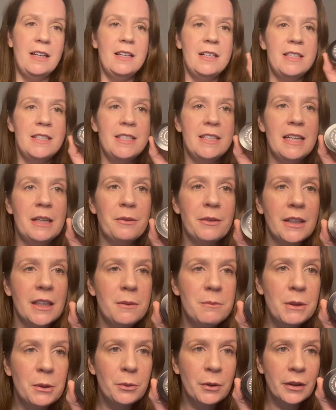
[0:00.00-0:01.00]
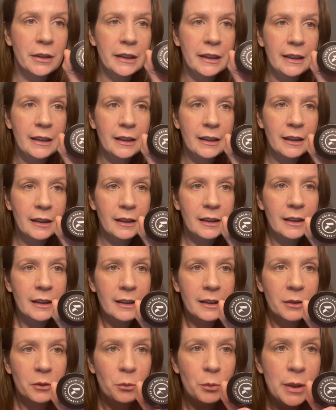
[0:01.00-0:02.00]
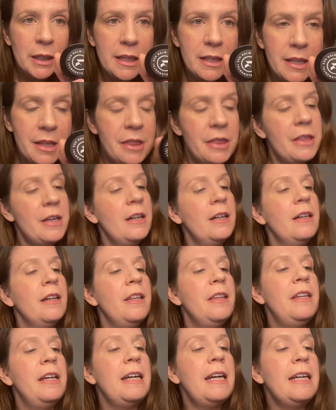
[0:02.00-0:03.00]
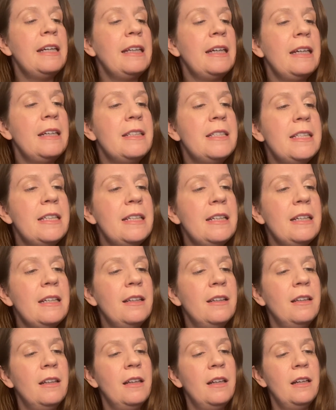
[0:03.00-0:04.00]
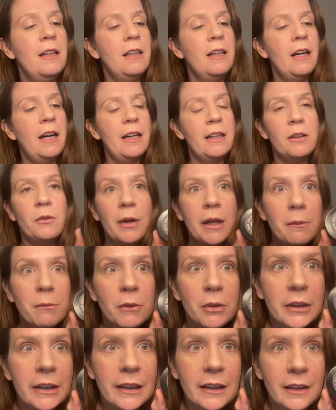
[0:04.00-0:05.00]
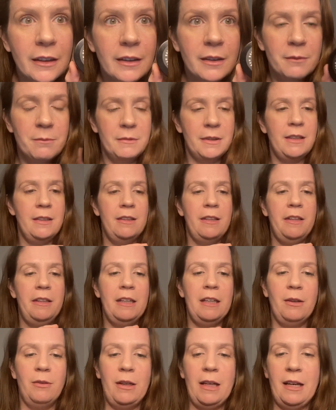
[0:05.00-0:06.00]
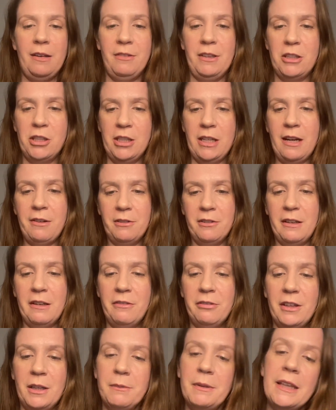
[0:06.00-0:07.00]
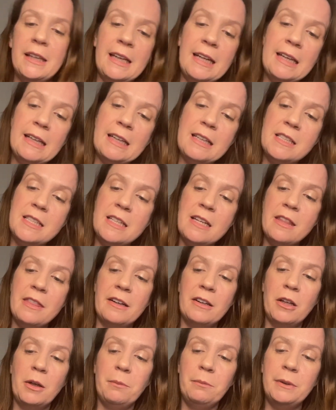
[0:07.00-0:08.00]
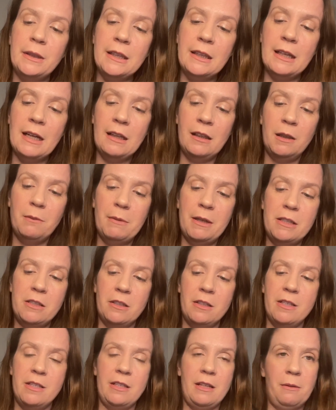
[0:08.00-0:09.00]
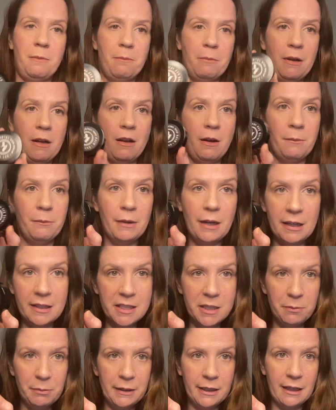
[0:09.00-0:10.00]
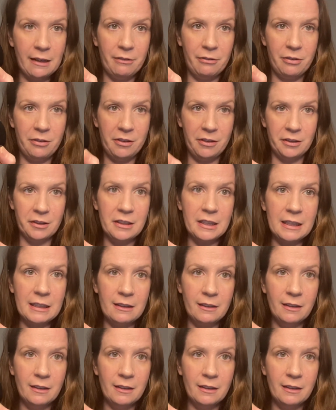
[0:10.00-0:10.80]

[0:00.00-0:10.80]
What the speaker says: Today we're going to be working with the AKT. I don't know why I'm looking in the thing when I actually have it right in front of me. The AKT Therapy Elemental Sun Balm SPF 30.